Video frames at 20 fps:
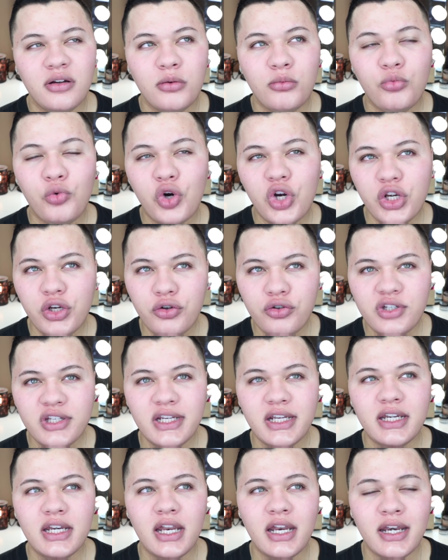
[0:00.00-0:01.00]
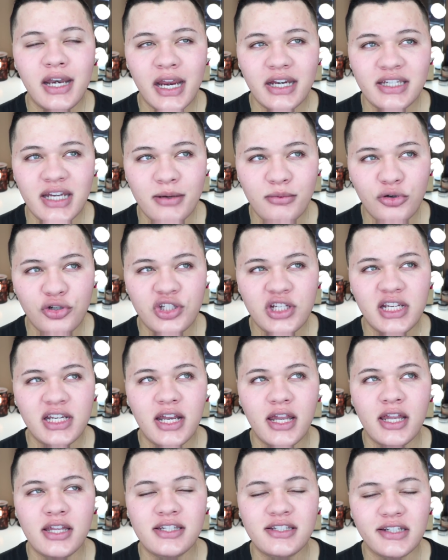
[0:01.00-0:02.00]
Morning routine, nighttime routine,
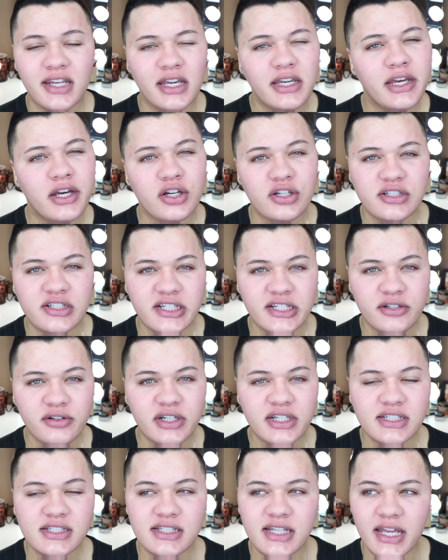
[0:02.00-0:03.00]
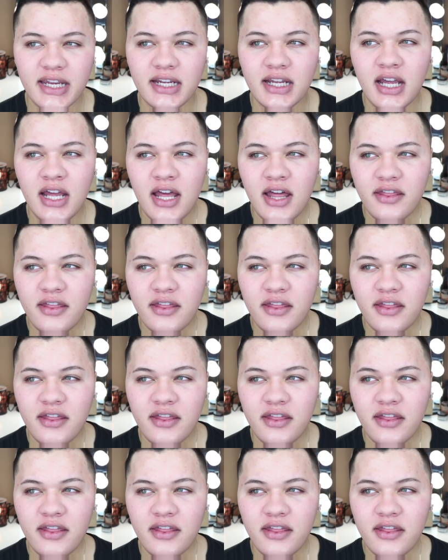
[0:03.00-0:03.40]
and then skincare secrets, like